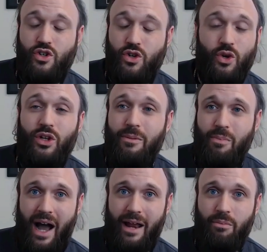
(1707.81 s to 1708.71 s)

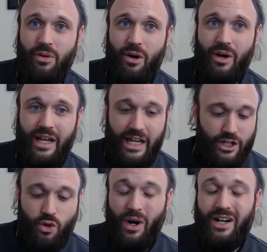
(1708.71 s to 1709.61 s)
truly
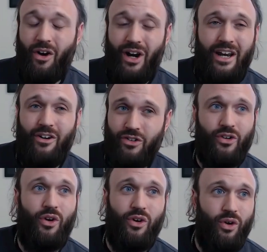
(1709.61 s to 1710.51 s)
mind-blowing he joined our
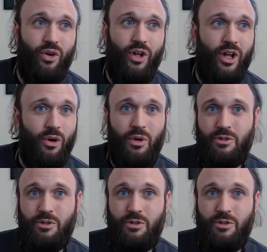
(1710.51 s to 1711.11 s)
inner circle